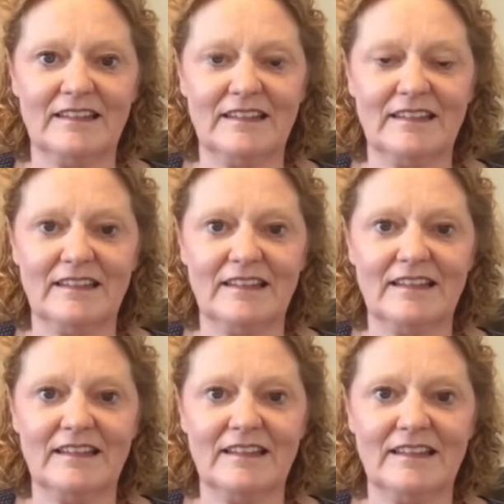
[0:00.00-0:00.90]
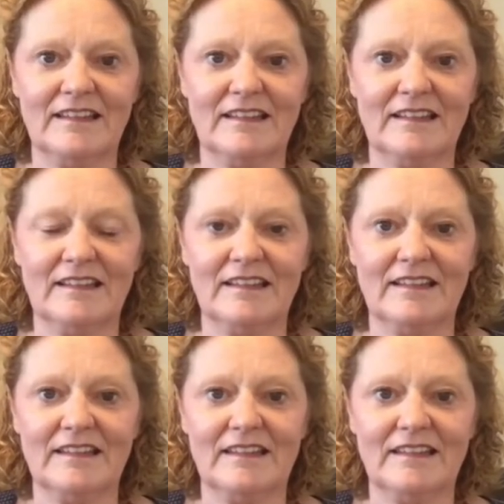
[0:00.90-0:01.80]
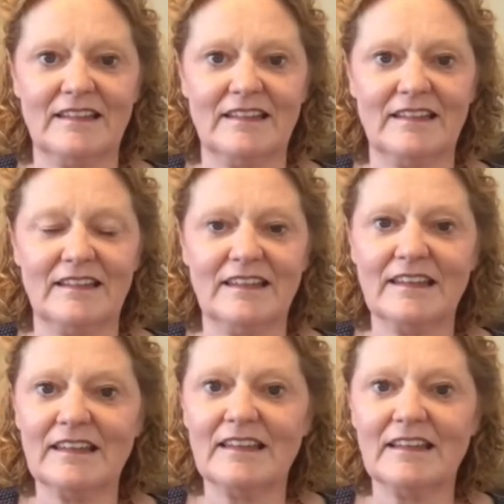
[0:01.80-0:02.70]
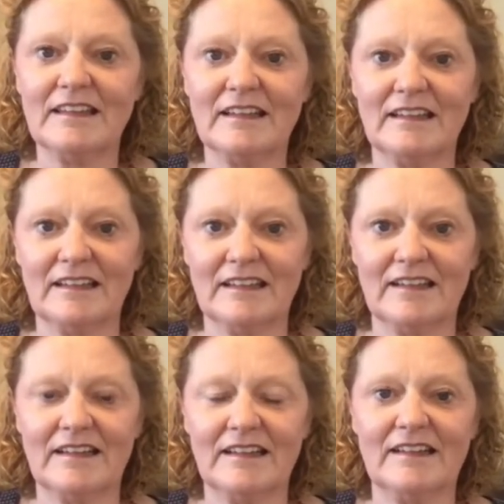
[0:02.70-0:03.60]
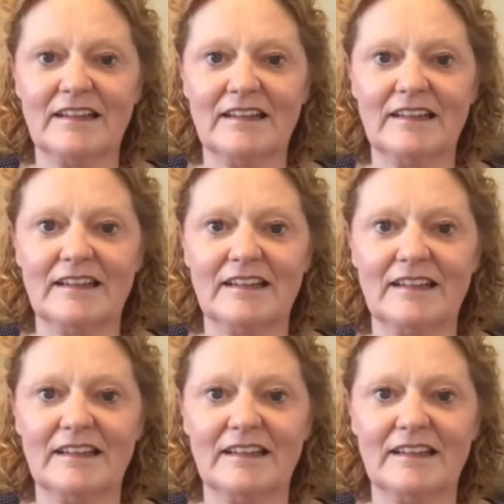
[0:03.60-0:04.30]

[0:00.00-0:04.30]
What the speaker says: [no speech]